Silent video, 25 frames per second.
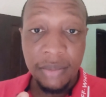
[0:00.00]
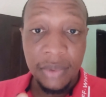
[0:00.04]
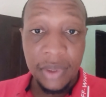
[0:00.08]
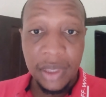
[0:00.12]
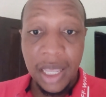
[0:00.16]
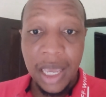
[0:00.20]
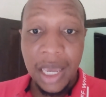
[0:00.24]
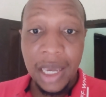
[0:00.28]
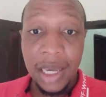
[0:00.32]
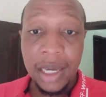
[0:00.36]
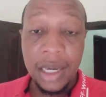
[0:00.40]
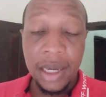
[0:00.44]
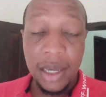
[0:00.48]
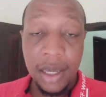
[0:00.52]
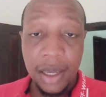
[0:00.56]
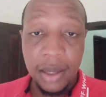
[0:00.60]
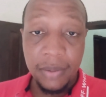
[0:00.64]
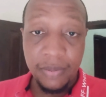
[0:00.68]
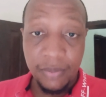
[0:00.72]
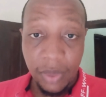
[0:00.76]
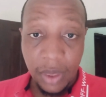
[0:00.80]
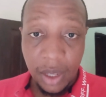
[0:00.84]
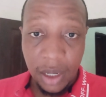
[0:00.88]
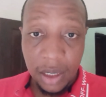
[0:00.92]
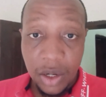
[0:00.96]
take
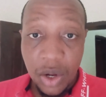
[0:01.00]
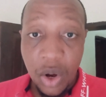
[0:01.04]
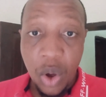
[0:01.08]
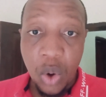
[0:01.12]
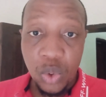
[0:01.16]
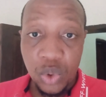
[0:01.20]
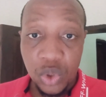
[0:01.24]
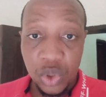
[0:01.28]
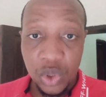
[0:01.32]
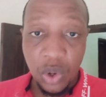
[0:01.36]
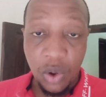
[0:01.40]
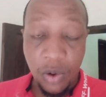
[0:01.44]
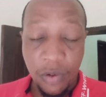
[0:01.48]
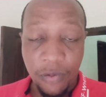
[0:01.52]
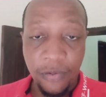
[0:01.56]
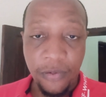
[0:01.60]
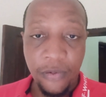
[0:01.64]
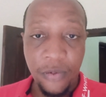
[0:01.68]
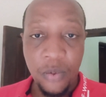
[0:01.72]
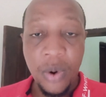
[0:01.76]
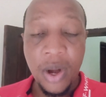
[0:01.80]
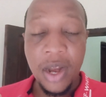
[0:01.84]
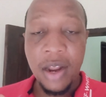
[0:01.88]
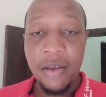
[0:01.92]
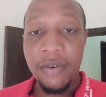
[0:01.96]
notes
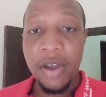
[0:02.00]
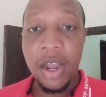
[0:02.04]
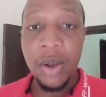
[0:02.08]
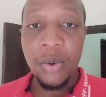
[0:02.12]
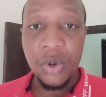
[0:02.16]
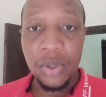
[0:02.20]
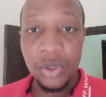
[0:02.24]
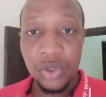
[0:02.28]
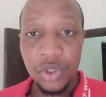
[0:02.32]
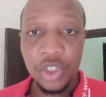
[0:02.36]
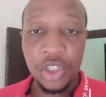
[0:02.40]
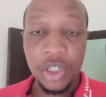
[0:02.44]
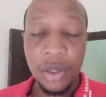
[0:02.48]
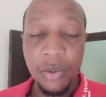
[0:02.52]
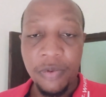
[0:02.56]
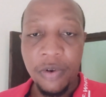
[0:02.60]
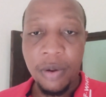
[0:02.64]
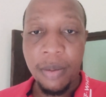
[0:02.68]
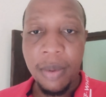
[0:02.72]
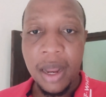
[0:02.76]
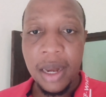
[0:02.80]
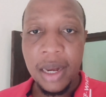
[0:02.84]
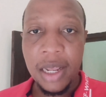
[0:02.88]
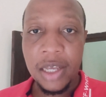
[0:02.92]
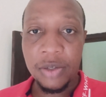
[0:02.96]
of whenever you want to shop
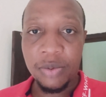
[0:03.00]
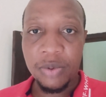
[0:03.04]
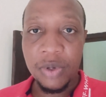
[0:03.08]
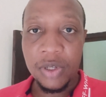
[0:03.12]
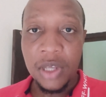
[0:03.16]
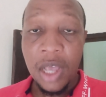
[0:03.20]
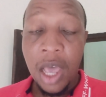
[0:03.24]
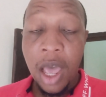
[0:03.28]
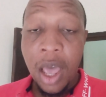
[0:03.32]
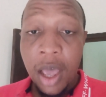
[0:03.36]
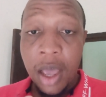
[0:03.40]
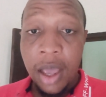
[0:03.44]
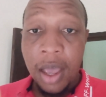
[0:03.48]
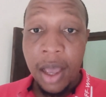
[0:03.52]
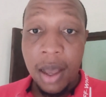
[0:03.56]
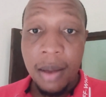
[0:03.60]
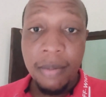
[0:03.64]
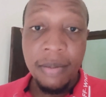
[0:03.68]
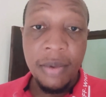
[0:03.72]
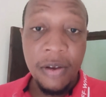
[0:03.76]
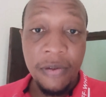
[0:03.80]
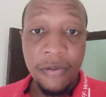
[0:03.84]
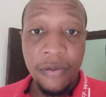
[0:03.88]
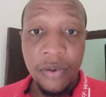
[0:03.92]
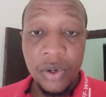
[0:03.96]
from AliExpress.
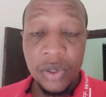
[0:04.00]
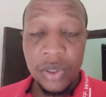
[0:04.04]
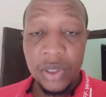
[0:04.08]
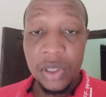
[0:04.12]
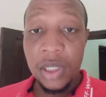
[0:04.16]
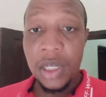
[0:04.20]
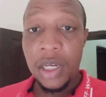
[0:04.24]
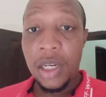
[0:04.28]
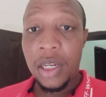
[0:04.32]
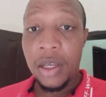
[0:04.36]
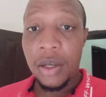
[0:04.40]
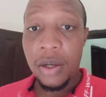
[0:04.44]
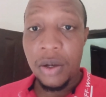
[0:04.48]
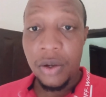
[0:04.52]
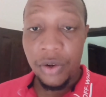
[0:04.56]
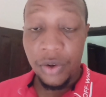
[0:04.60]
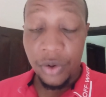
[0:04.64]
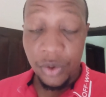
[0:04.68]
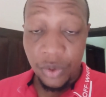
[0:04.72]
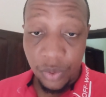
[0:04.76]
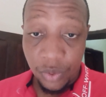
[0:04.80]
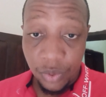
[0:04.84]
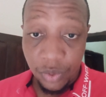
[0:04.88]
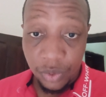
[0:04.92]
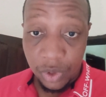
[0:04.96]
The first thing
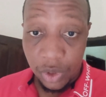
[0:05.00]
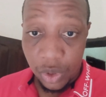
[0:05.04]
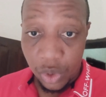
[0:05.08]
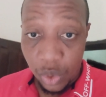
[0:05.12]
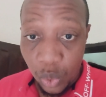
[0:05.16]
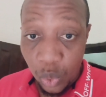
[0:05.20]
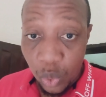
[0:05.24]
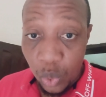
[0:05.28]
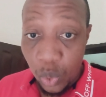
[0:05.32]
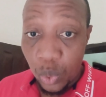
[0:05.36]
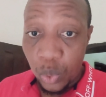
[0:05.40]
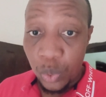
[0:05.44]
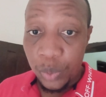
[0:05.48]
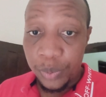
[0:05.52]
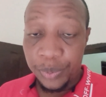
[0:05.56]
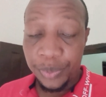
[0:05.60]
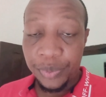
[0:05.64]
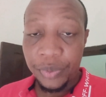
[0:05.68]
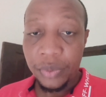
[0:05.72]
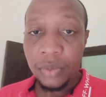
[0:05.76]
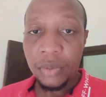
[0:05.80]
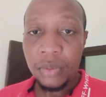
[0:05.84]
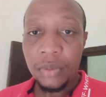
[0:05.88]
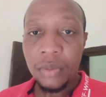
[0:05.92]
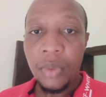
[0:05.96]
you do,
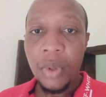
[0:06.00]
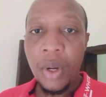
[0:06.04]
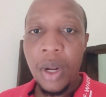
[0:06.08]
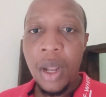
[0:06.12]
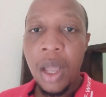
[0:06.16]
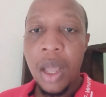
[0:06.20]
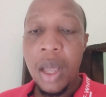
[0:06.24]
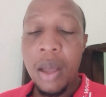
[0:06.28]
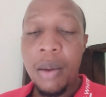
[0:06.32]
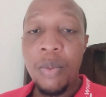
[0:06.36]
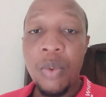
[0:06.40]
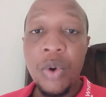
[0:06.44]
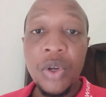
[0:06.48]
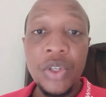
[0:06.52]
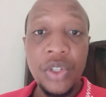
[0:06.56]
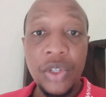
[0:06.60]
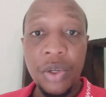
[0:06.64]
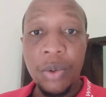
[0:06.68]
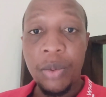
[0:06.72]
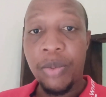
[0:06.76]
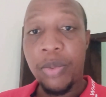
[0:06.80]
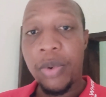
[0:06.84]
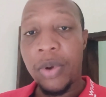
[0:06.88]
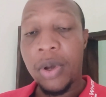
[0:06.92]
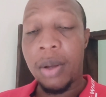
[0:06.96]
once
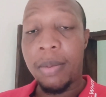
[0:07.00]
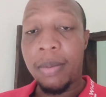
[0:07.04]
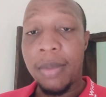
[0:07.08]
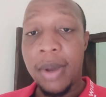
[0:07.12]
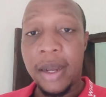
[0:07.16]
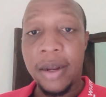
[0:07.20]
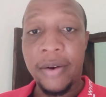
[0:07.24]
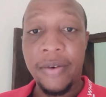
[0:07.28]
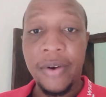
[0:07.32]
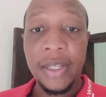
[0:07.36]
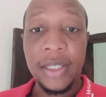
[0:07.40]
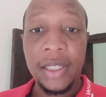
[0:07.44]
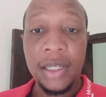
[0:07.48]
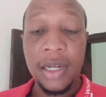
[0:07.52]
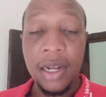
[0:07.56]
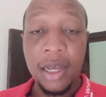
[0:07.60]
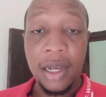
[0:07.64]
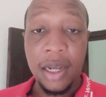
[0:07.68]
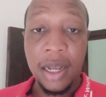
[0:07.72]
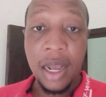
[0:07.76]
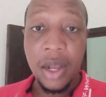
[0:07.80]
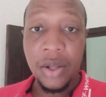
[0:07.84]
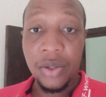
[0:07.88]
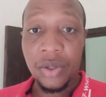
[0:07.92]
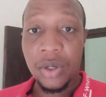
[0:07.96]
you create an
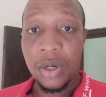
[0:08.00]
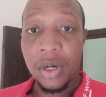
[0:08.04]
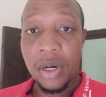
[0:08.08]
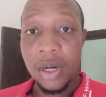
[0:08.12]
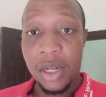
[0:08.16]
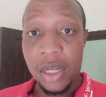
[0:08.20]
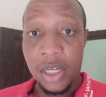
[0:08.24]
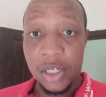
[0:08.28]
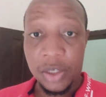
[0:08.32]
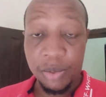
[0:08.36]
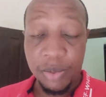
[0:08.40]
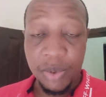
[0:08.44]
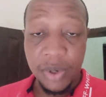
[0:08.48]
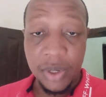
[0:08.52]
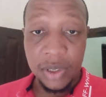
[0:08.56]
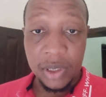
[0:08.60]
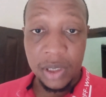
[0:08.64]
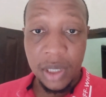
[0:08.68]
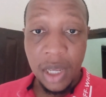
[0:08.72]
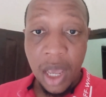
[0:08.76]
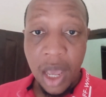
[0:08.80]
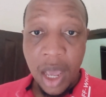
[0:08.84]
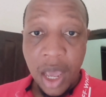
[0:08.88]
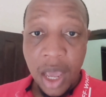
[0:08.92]
account on AliExpress,